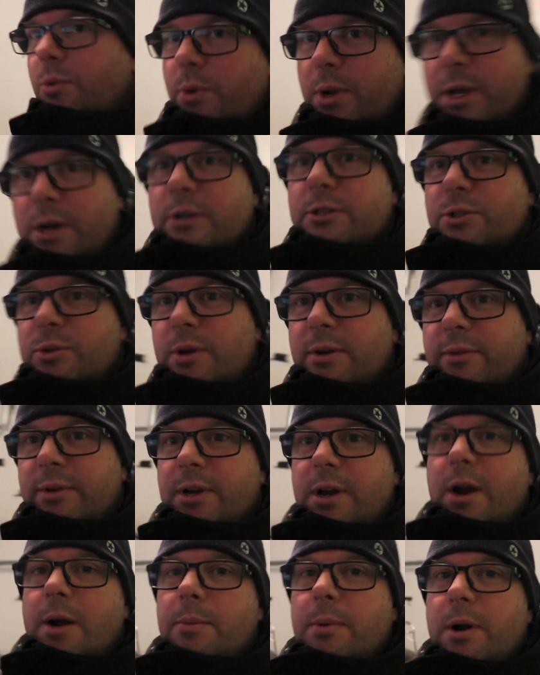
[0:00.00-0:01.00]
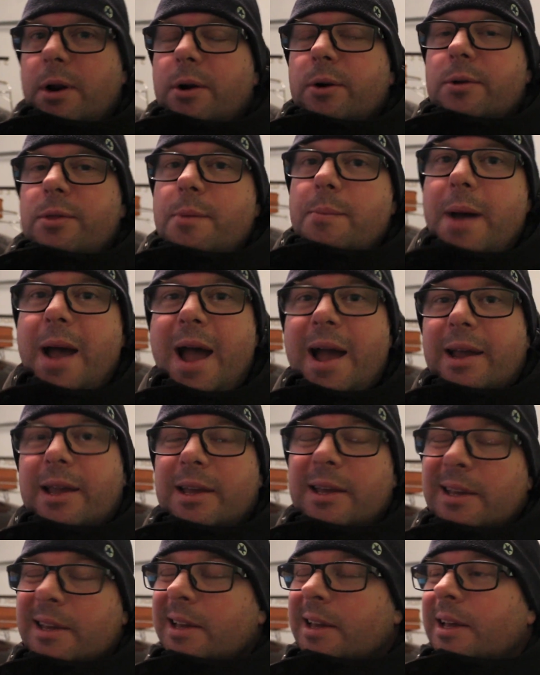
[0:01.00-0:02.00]
we also have a carburetor in the
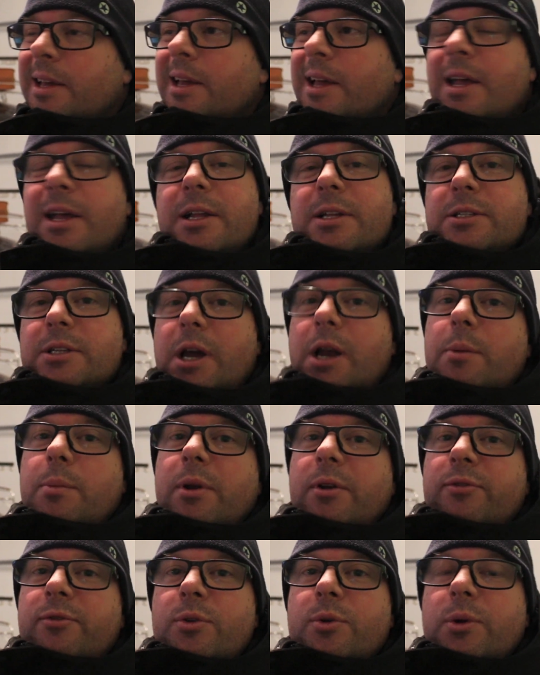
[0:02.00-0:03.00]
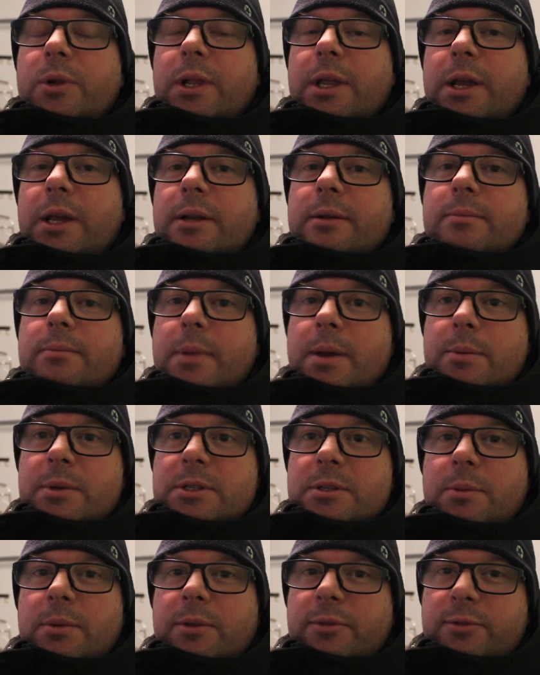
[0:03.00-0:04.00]
back. It's got a bit of fuel in it. Maybe
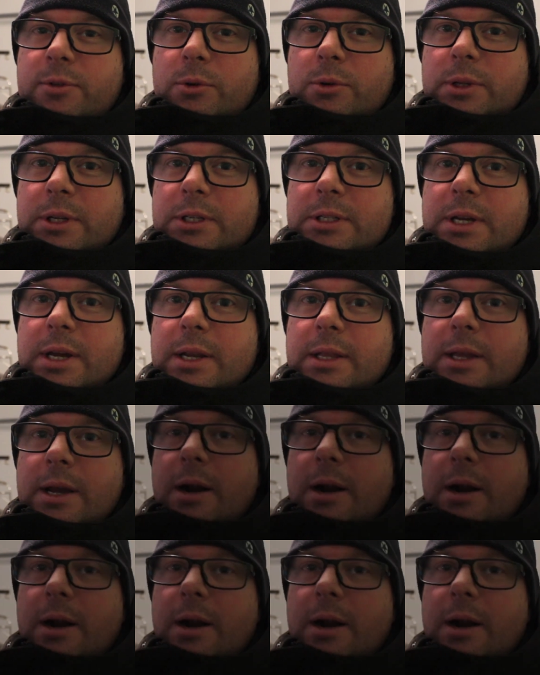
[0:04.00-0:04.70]
some of the fuel leaks out of